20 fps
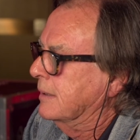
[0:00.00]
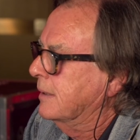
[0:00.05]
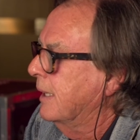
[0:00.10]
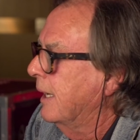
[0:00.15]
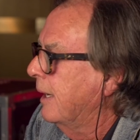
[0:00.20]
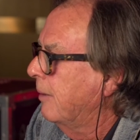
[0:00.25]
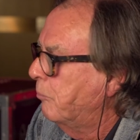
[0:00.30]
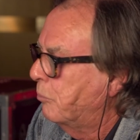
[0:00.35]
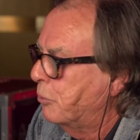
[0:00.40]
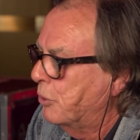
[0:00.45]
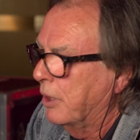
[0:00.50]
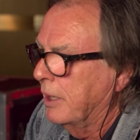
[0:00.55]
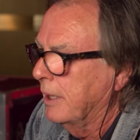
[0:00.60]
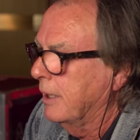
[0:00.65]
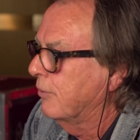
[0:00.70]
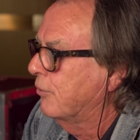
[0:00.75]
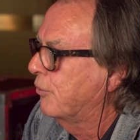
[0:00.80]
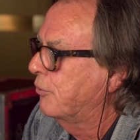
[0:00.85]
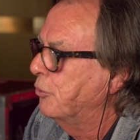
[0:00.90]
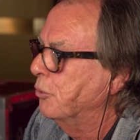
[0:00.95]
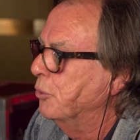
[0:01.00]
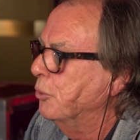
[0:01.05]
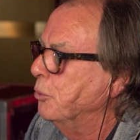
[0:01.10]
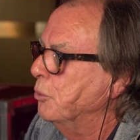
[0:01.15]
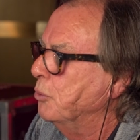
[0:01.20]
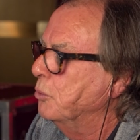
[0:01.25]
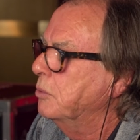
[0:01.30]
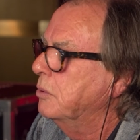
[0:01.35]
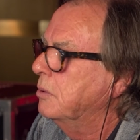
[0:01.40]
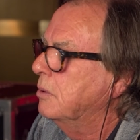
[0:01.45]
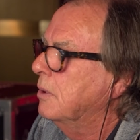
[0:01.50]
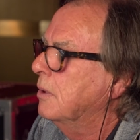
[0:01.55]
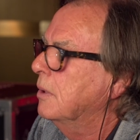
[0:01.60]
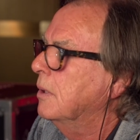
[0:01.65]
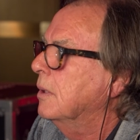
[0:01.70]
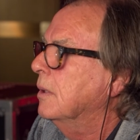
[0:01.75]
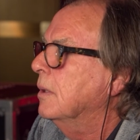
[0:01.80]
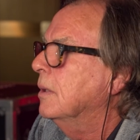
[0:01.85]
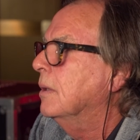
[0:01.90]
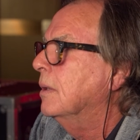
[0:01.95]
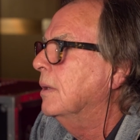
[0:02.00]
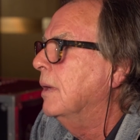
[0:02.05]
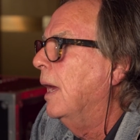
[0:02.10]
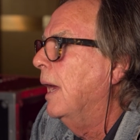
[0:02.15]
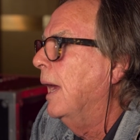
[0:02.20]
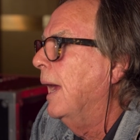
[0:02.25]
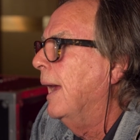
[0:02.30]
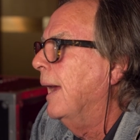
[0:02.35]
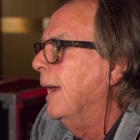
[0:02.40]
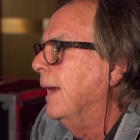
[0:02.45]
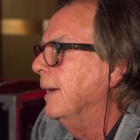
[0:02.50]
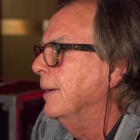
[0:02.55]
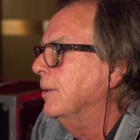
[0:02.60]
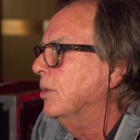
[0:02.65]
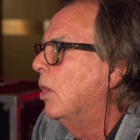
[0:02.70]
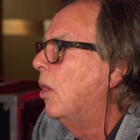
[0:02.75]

can break through and